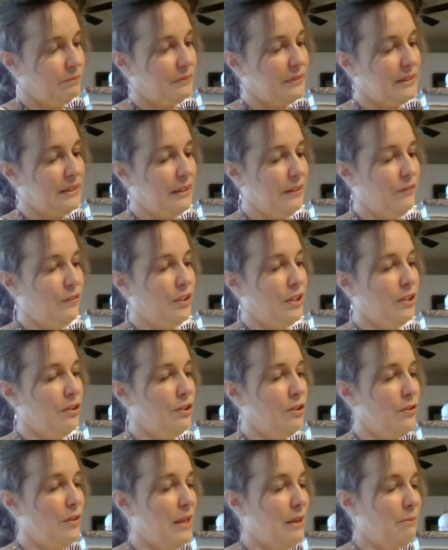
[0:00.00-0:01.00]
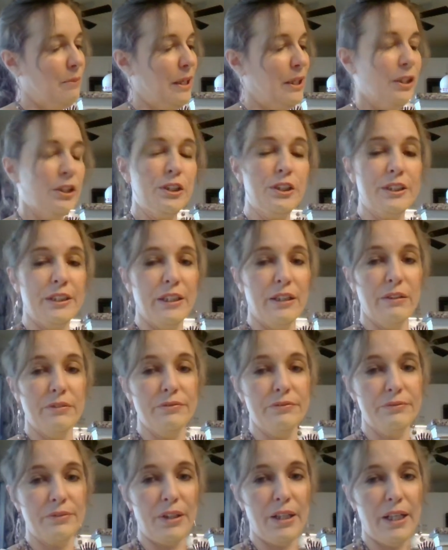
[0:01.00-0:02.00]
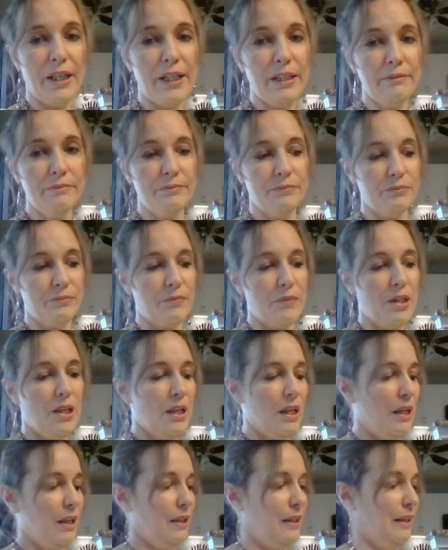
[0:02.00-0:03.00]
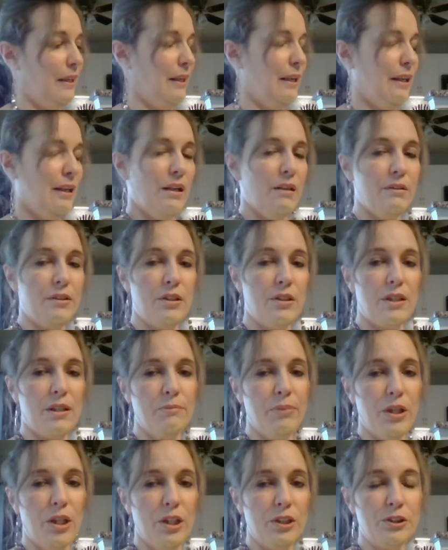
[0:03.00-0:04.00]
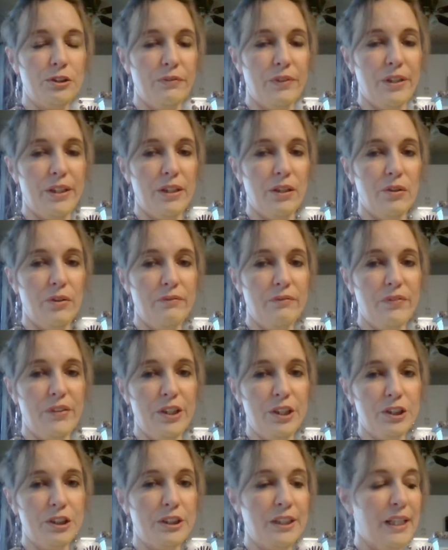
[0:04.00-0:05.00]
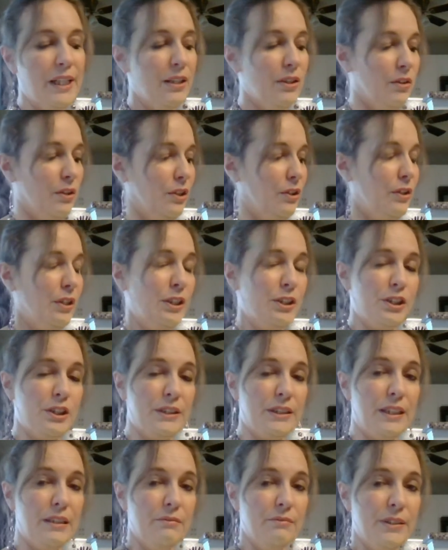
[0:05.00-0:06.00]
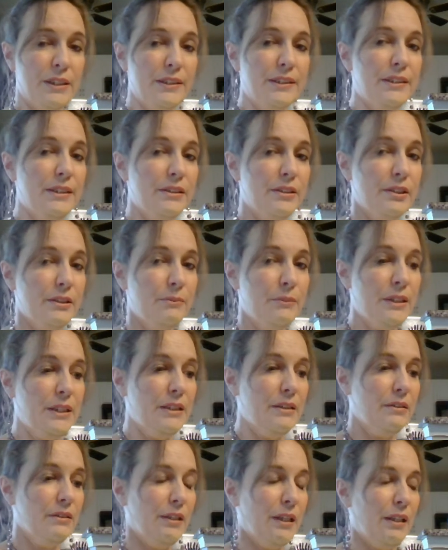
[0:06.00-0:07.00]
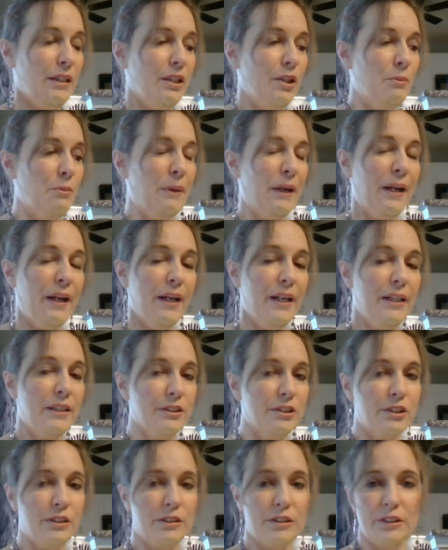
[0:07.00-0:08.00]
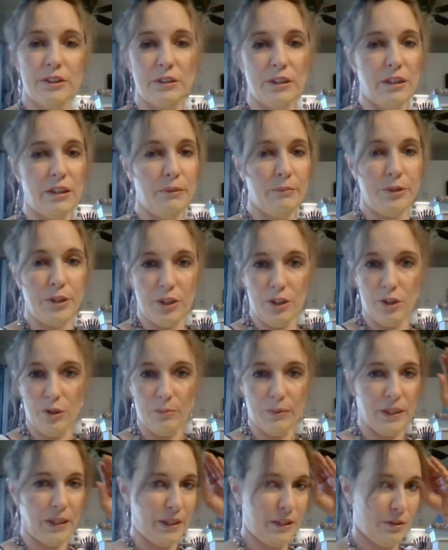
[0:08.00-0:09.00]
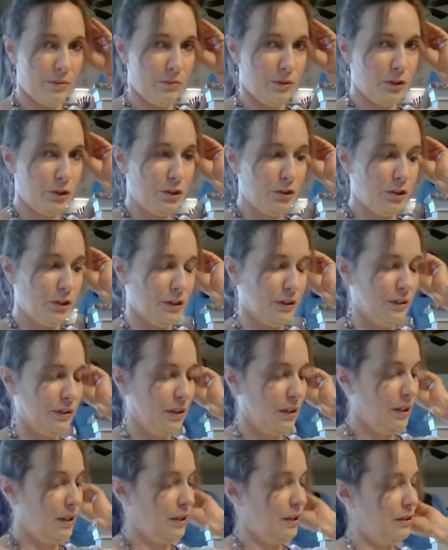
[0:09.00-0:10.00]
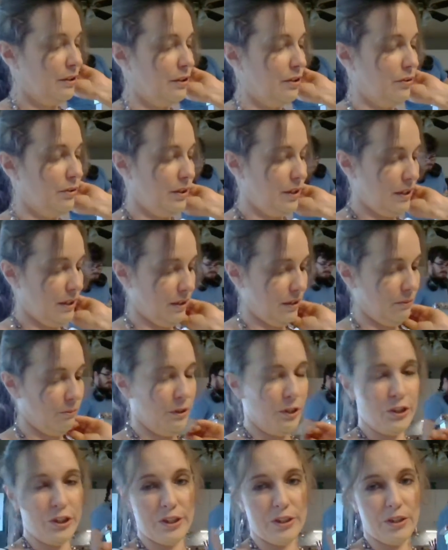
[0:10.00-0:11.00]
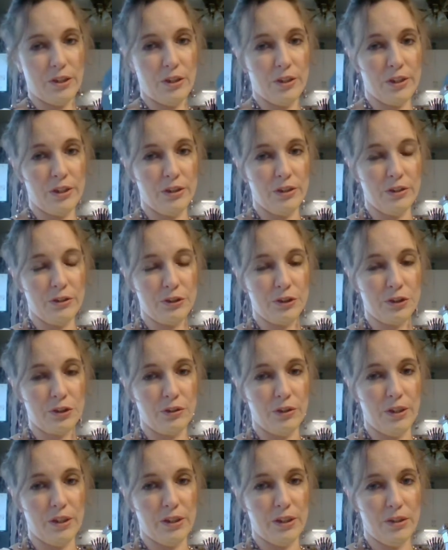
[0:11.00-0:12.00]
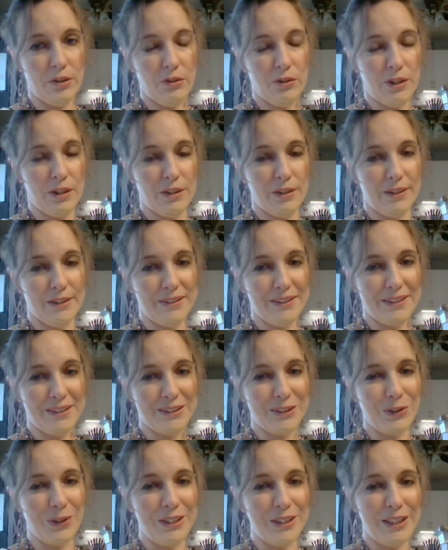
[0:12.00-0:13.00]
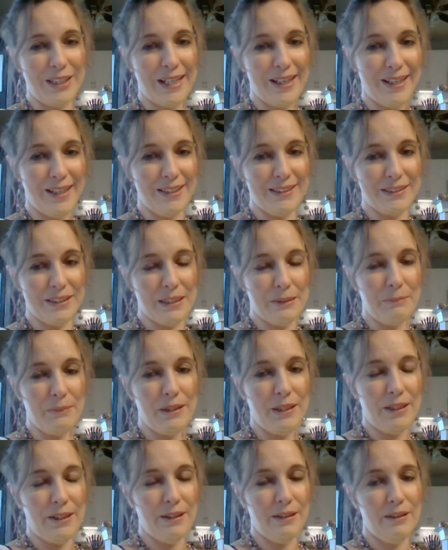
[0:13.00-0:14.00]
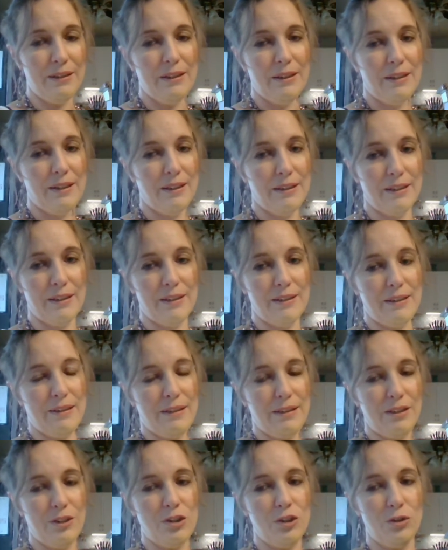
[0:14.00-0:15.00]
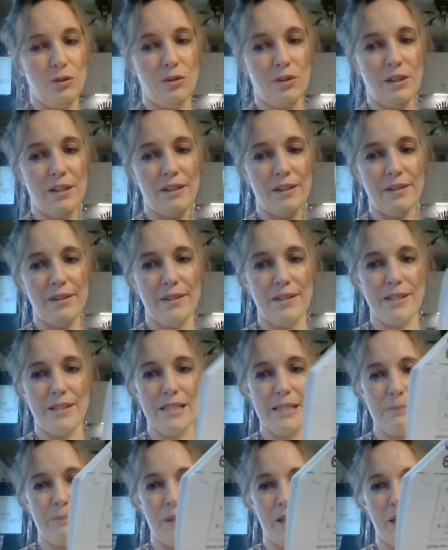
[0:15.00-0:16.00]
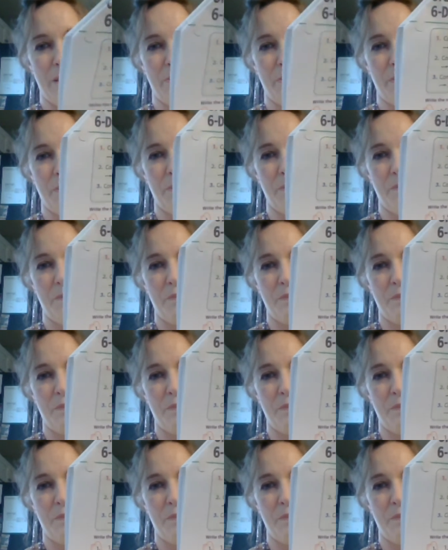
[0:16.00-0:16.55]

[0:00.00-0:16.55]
See if you can do that by yourself, okay? Now, you can pause your video and finish that, or you can just keep listening to me and go back. It's just up to you, but I don't want you just doing it and me just talking to the screen and you not listening. So I need eyes on me, and I need you on this paper.